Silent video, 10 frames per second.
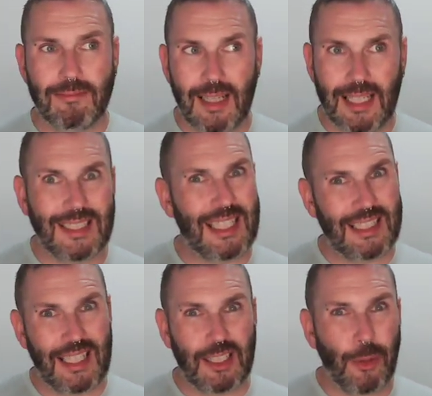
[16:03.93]
I'd say
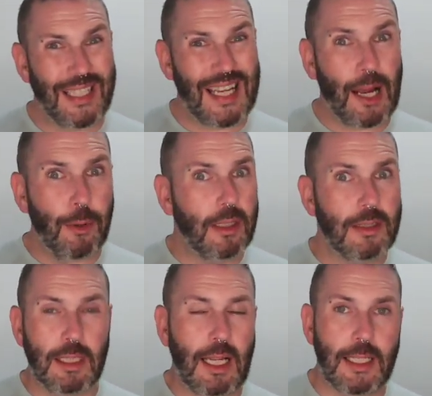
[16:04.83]
6 to 8
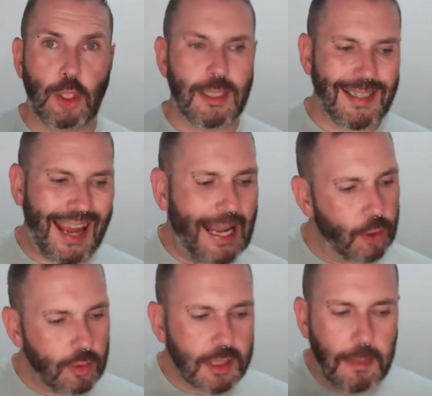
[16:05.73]
hours, and I just
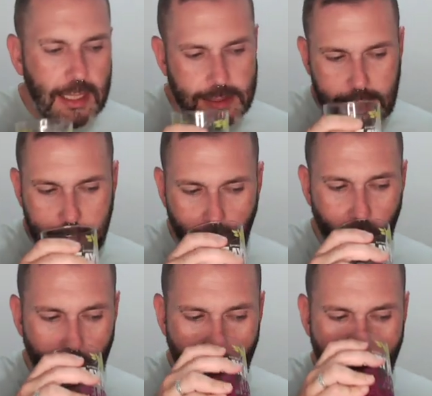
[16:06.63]
cannot smell it anymore.